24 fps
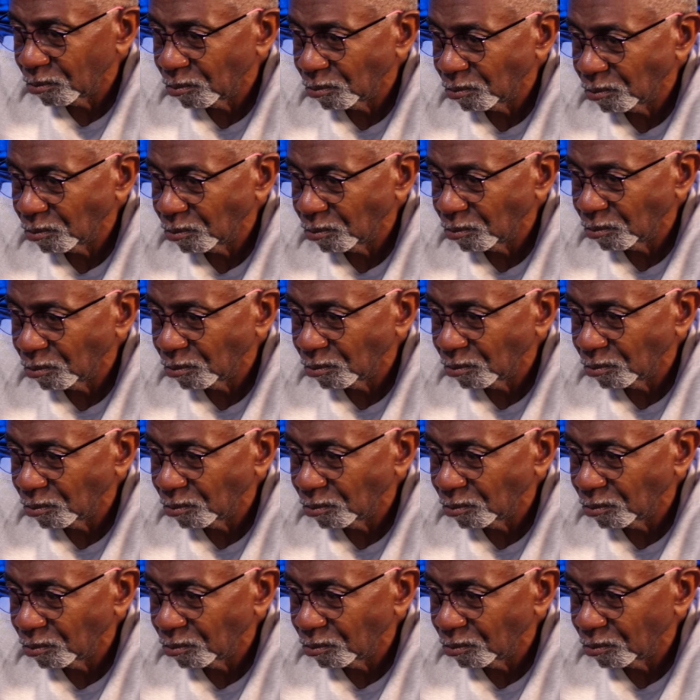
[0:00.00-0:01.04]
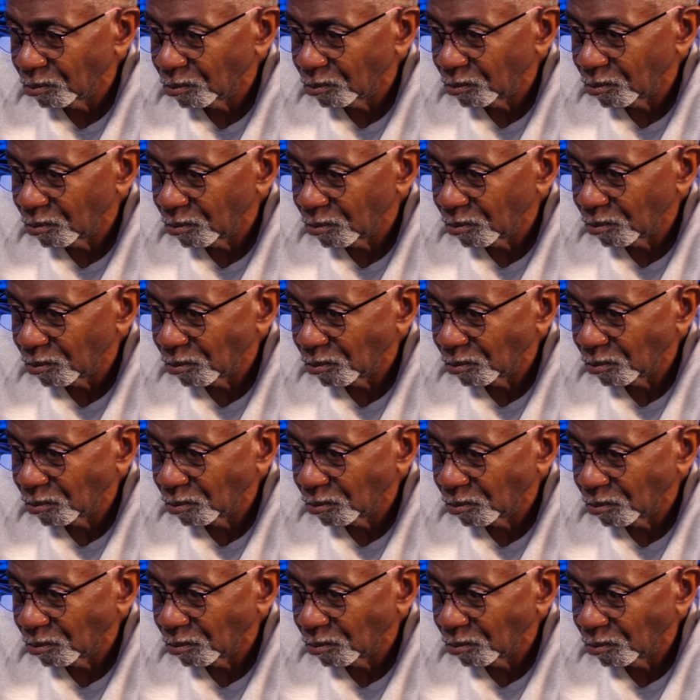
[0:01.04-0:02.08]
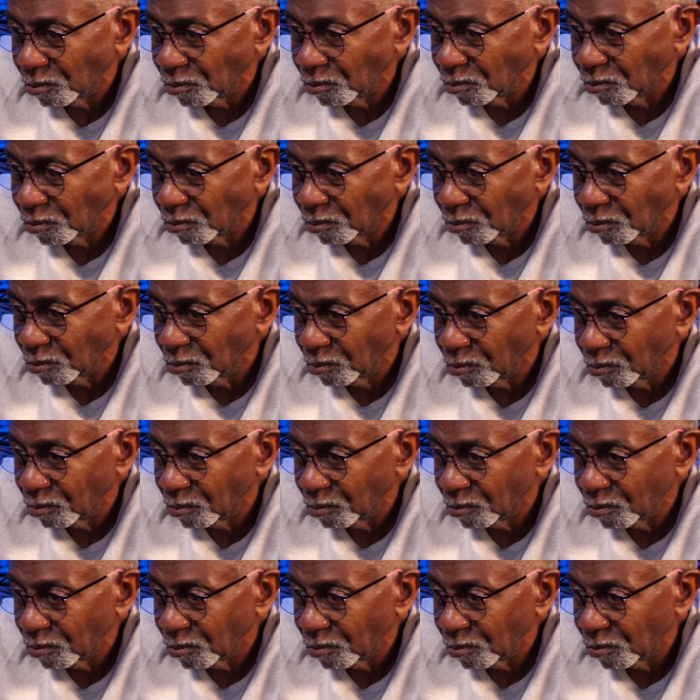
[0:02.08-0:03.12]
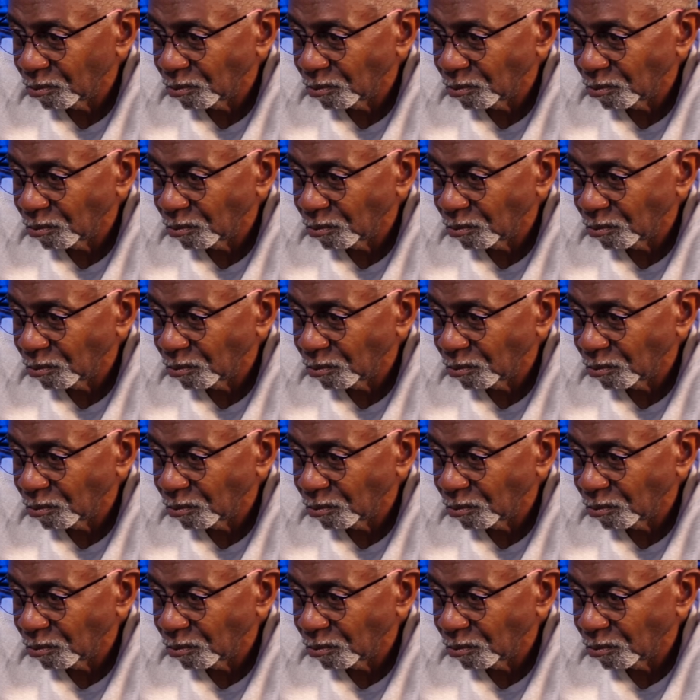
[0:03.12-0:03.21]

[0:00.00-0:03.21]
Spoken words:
[no speech]